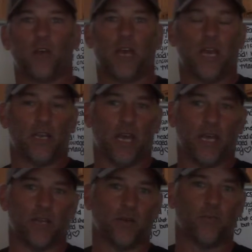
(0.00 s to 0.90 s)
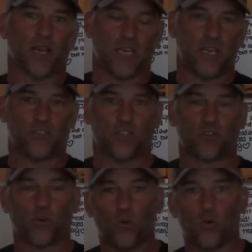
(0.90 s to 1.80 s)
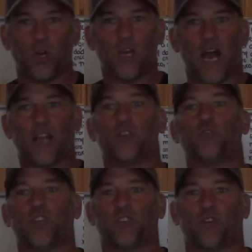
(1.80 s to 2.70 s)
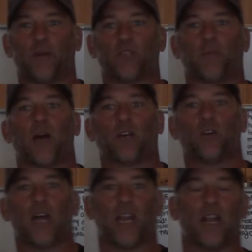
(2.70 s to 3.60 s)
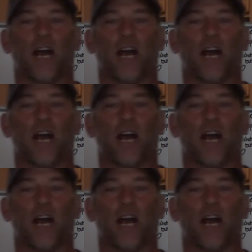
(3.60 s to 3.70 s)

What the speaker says: and my kids at school how to use Instagram, because I'm not good at it.